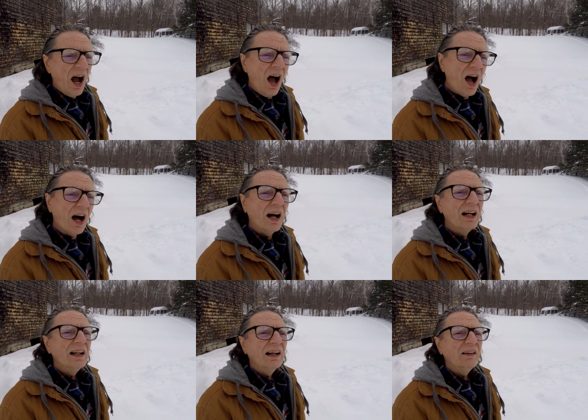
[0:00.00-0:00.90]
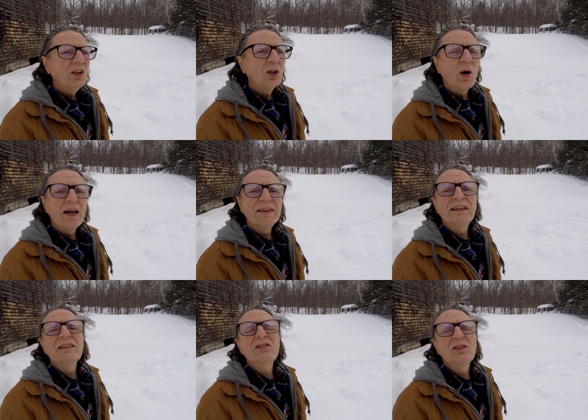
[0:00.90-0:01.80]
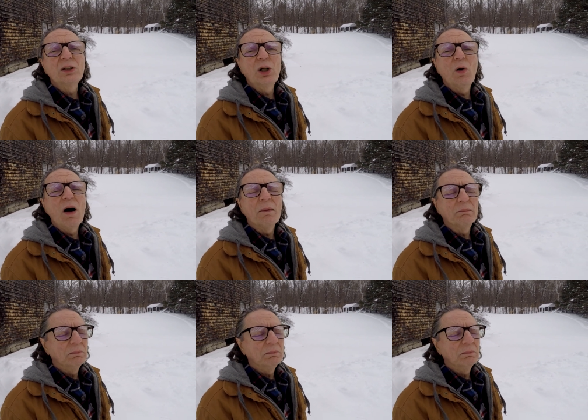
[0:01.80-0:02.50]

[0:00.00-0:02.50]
huh, you know, I think this is going to go up.